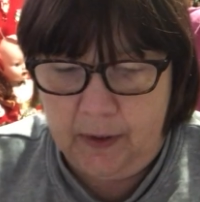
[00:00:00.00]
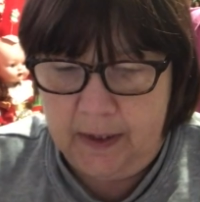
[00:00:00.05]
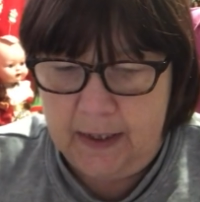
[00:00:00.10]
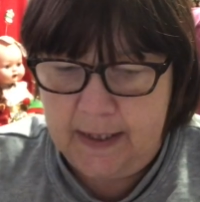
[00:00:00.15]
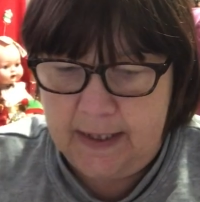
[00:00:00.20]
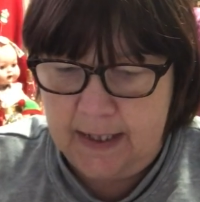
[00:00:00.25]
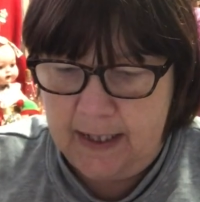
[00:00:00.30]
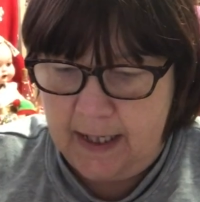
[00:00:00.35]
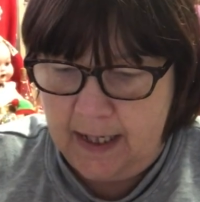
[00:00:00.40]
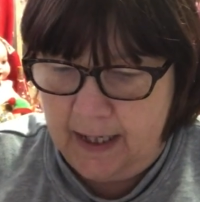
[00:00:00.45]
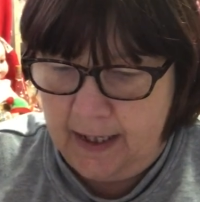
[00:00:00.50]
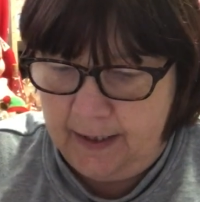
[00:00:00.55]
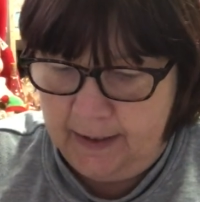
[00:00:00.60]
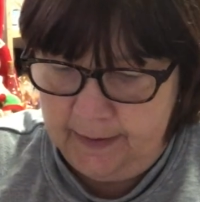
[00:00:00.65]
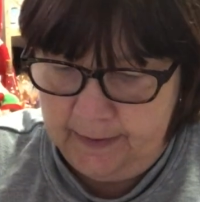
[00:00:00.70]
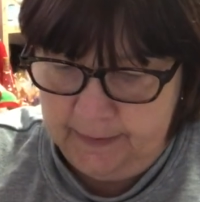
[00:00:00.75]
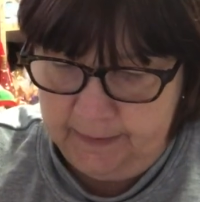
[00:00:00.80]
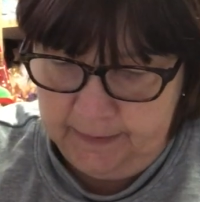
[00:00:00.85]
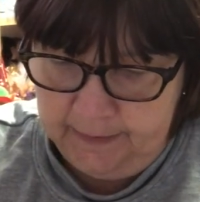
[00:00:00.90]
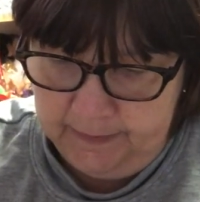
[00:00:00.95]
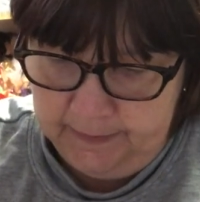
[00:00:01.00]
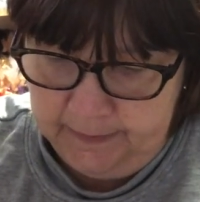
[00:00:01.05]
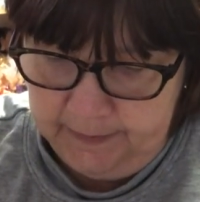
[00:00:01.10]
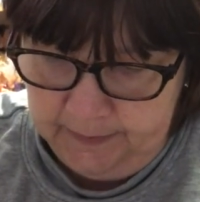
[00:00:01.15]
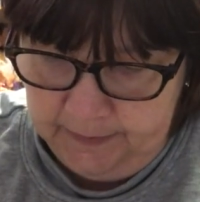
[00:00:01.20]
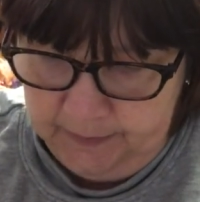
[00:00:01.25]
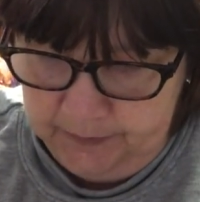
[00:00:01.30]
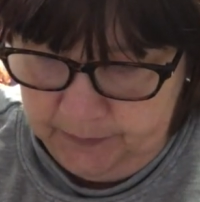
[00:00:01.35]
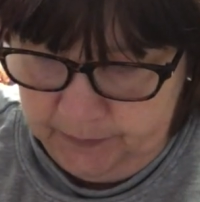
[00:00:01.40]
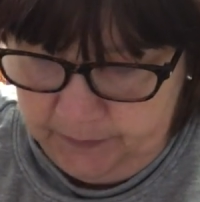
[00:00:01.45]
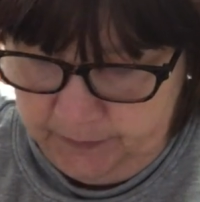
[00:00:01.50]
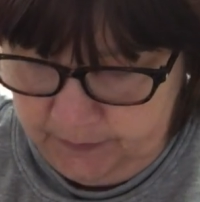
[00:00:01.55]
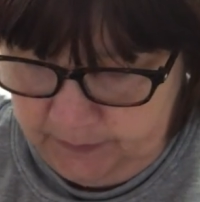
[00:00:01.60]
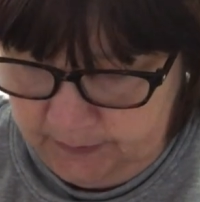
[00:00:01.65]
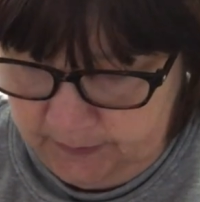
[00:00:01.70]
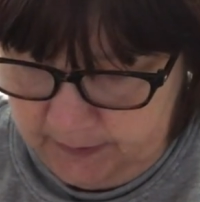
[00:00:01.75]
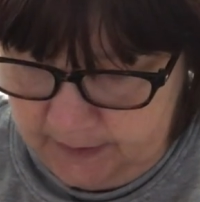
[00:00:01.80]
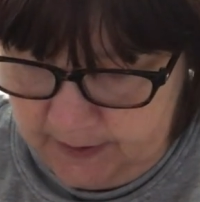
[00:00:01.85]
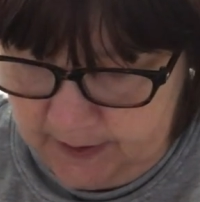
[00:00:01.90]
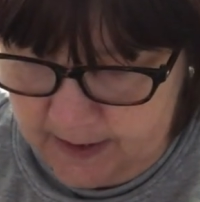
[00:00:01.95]
isn't it?
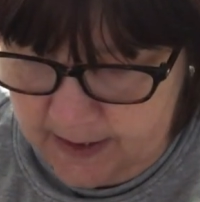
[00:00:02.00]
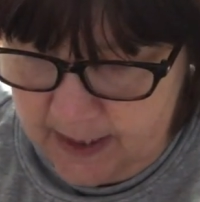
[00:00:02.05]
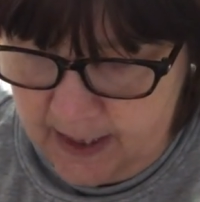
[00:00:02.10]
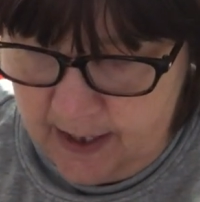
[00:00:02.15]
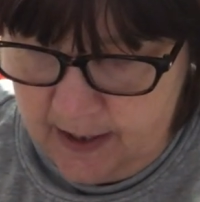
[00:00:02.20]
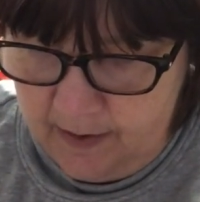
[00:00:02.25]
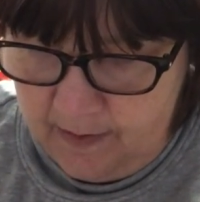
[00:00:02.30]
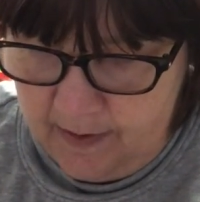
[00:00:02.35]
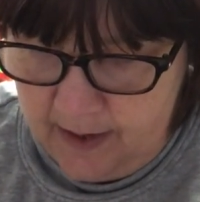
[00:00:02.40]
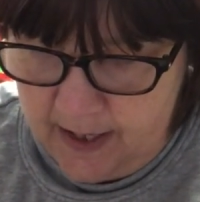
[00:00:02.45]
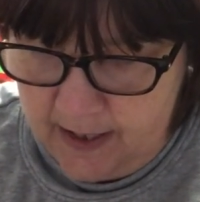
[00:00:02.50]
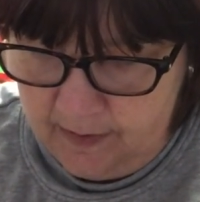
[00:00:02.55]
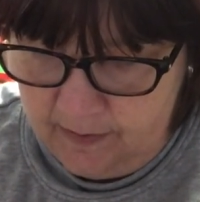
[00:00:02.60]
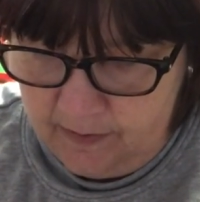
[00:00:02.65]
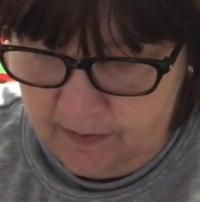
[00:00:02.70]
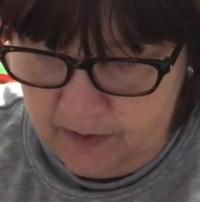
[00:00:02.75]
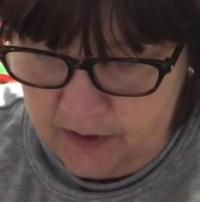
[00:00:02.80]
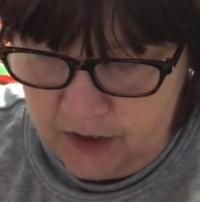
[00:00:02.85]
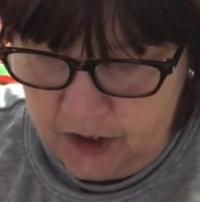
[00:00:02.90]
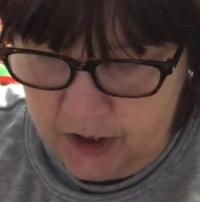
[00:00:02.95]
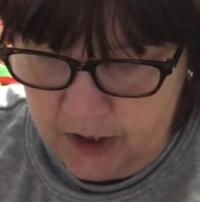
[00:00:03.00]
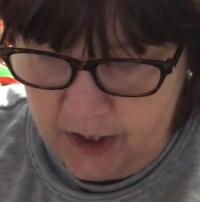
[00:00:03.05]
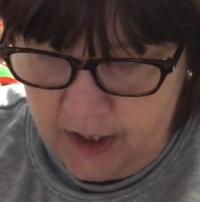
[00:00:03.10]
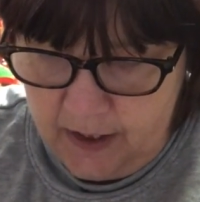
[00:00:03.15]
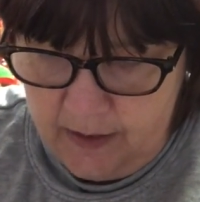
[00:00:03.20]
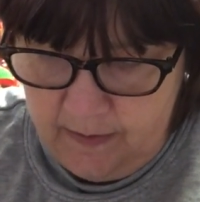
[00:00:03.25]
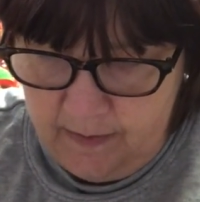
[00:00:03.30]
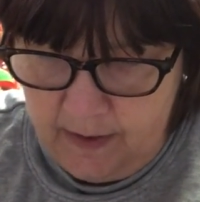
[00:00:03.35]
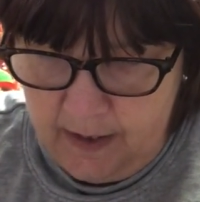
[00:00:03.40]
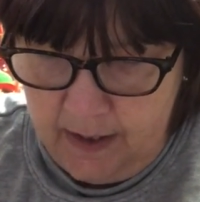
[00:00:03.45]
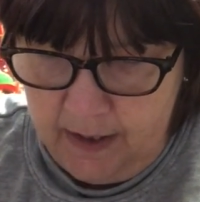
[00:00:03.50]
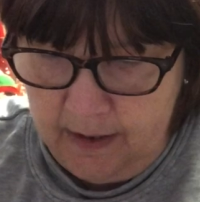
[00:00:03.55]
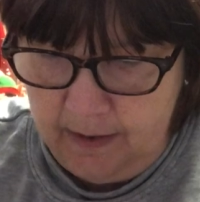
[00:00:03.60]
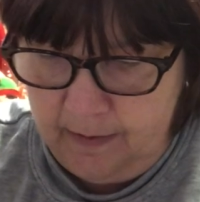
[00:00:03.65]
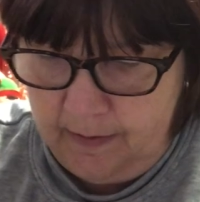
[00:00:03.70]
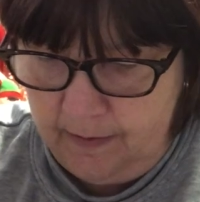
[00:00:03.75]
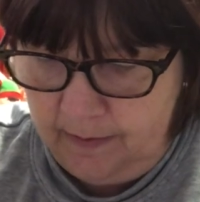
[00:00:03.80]
Let's get her out and show you.